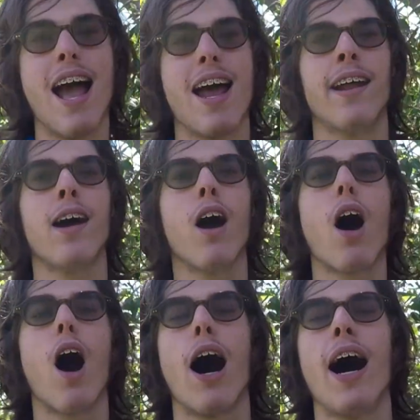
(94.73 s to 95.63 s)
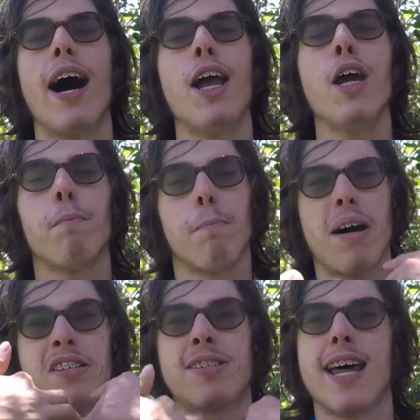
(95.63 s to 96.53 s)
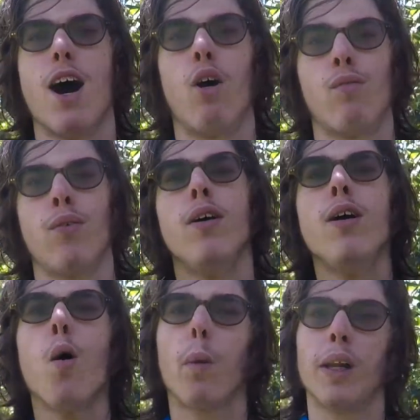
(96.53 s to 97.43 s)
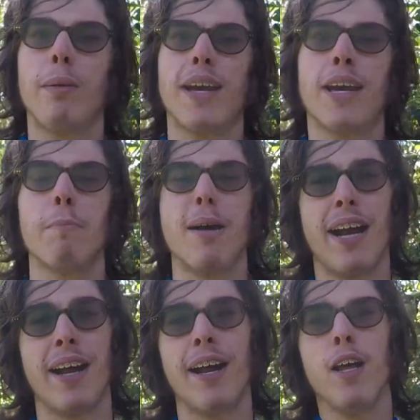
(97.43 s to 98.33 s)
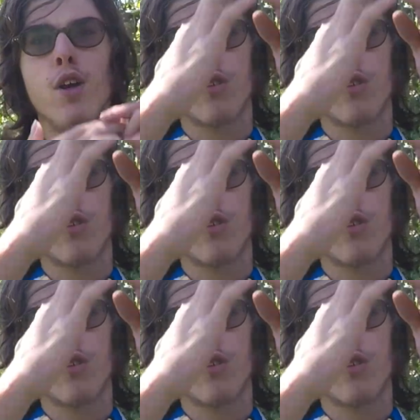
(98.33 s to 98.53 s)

And I myself will be committed